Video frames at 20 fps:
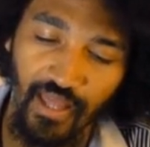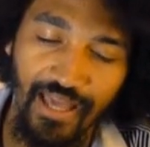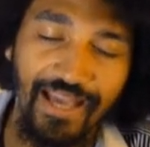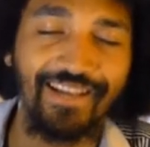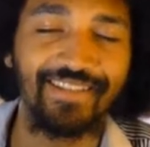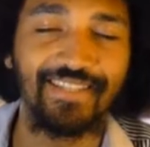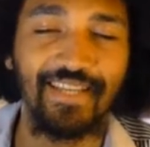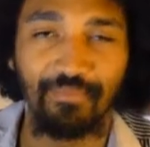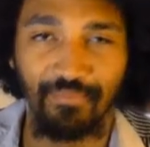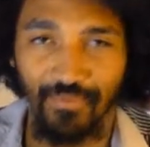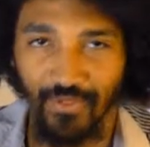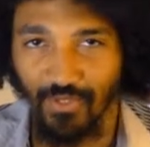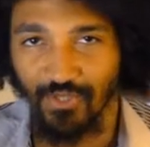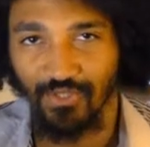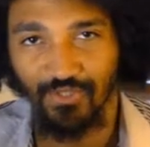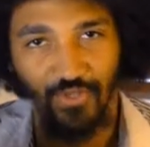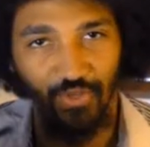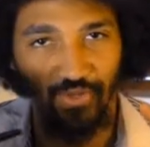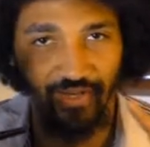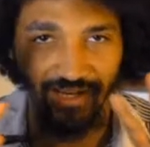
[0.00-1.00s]
except the
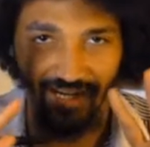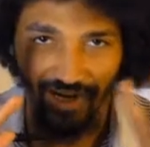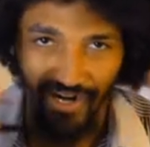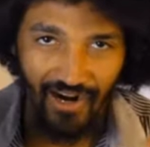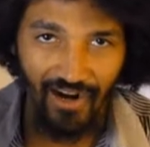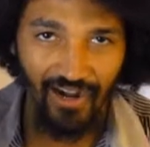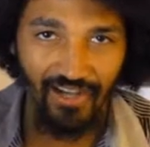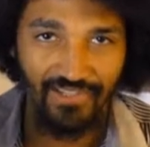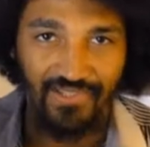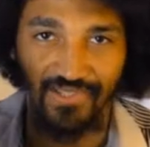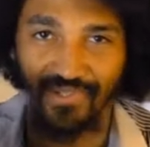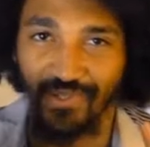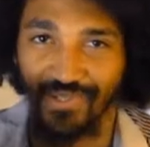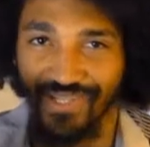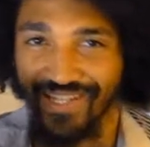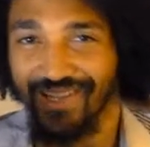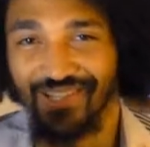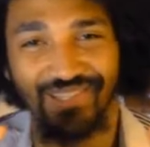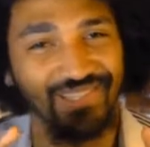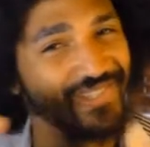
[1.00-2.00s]
stunning art you know you
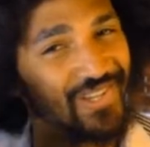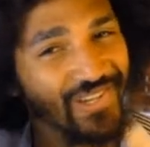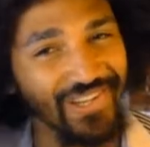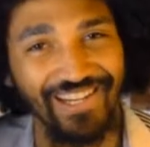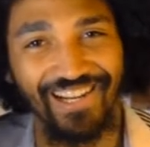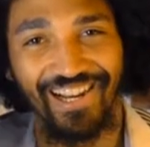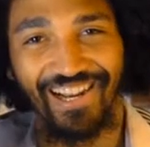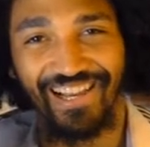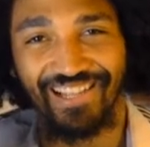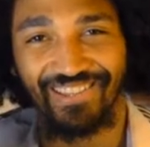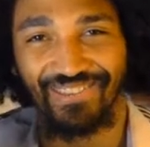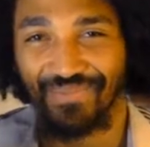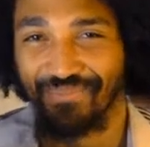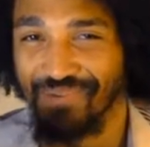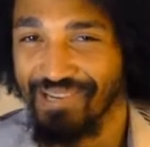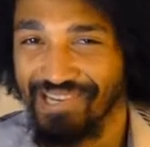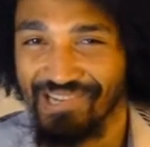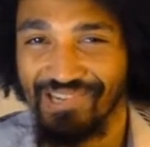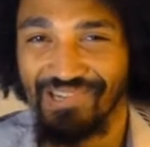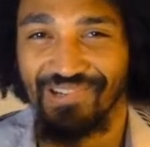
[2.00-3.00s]
need a stunning art to
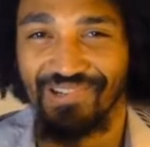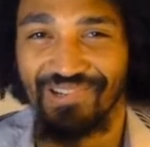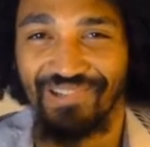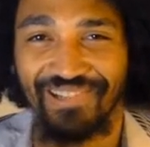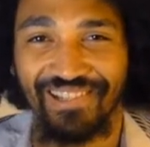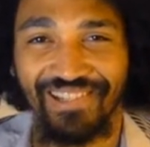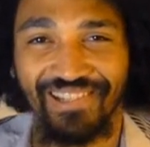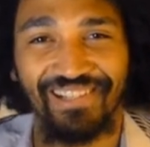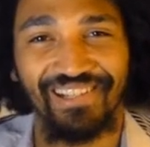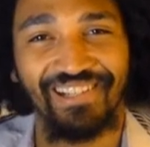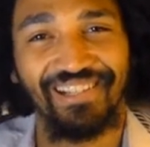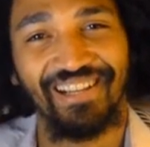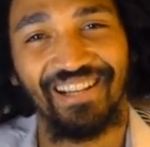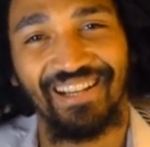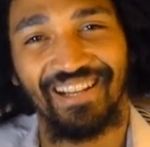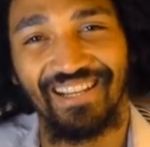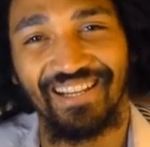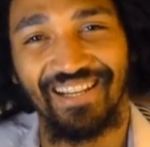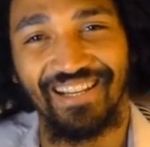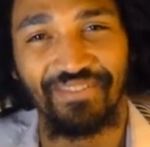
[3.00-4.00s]
be sure
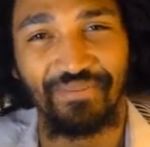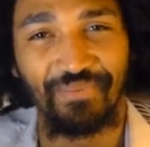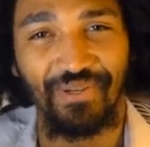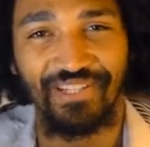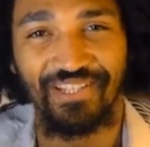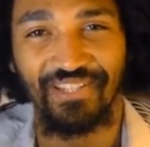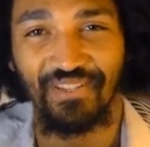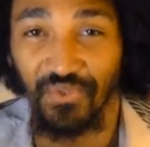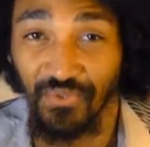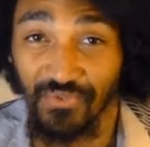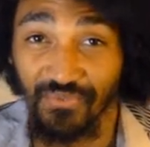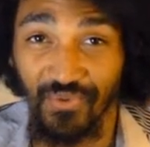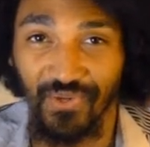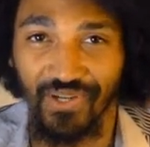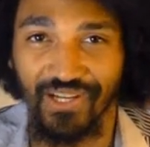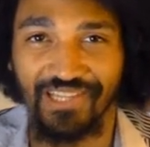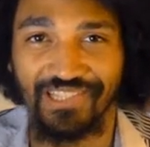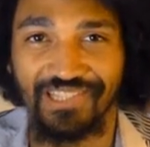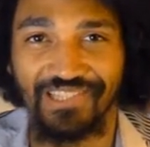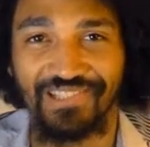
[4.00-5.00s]
like everybody don't
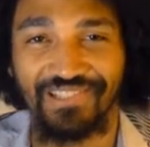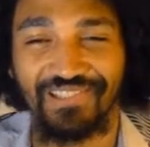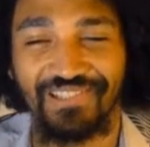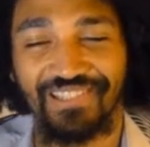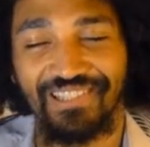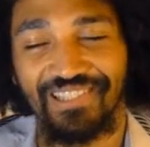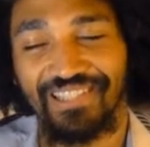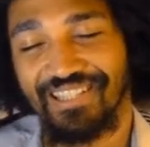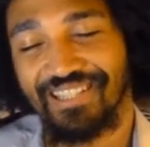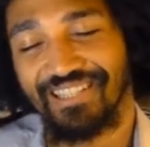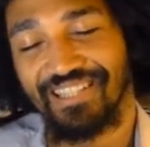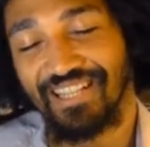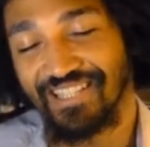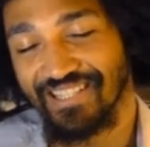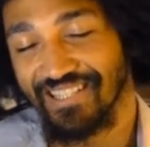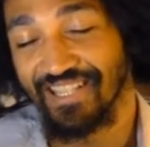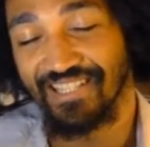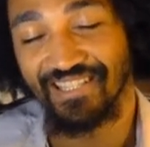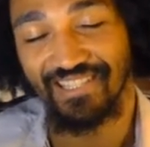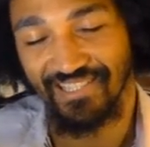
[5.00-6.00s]
forget you
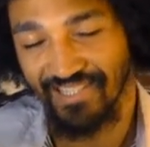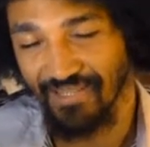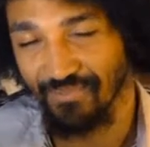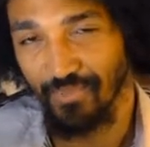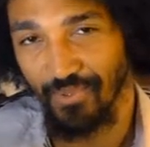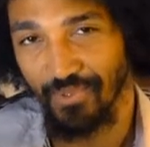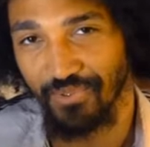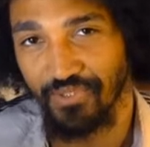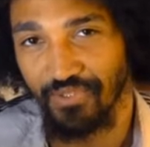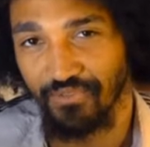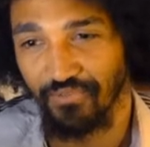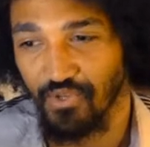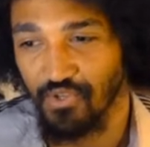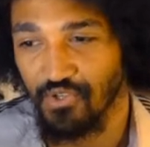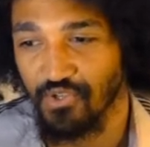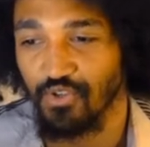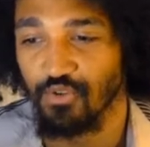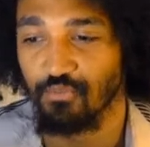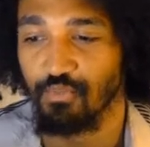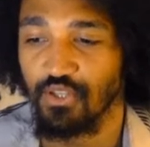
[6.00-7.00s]
that that's important for
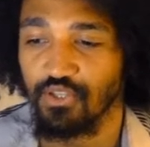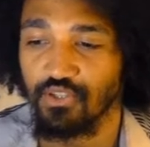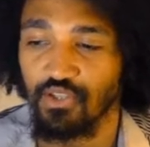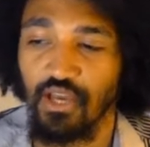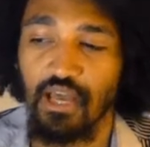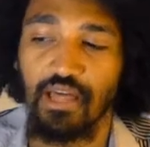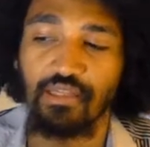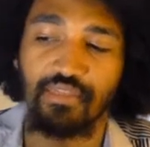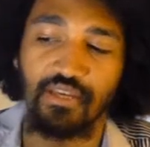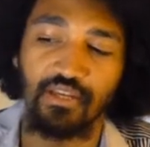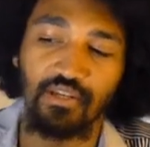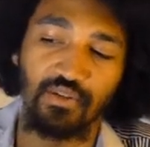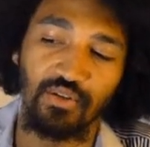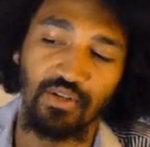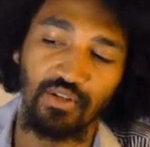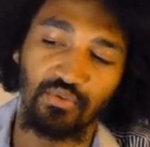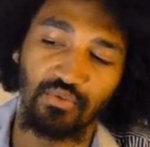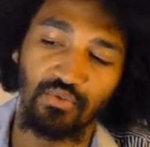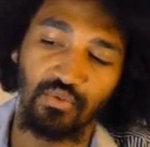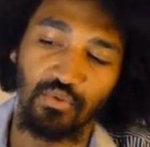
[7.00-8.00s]
sure but i think you
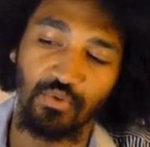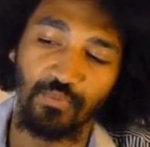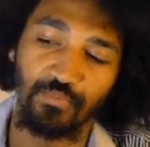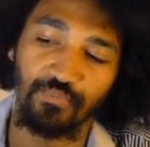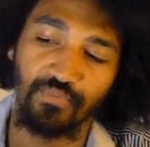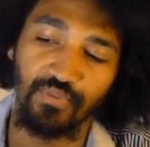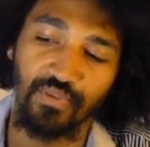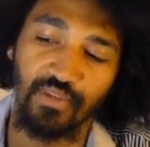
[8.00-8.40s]
need to